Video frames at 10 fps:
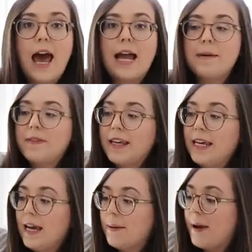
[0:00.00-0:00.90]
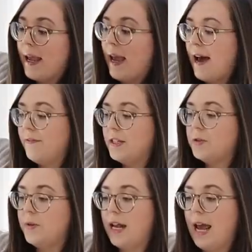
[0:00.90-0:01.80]
and I'm thinking I might have
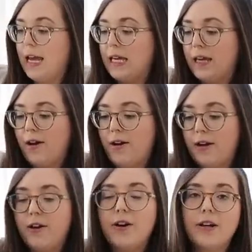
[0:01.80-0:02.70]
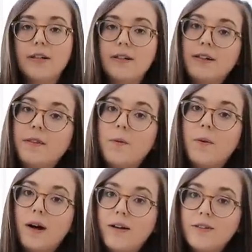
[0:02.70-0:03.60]
this one hanging on a hook on the
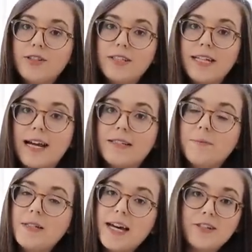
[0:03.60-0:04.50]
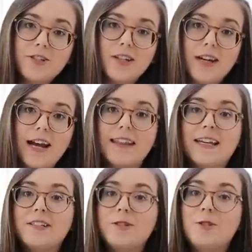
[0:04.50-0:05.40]
wall just to add some texture, and
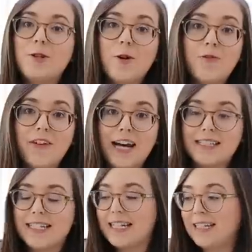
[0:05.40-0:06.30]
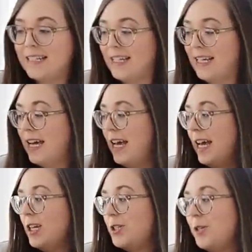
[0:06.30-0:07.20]
then it's so fast and easy
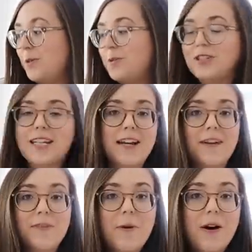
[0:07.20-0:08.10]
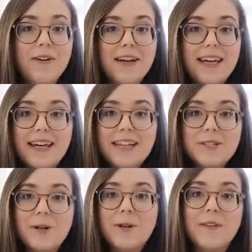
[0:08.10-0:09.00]
to just take it off the wall
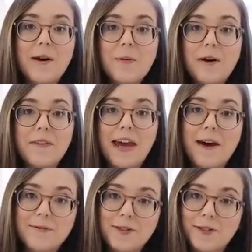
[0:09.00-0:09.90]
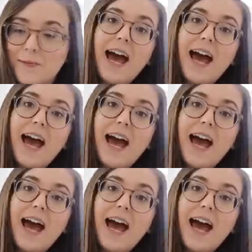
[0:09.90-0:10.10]
and curl up on the couch.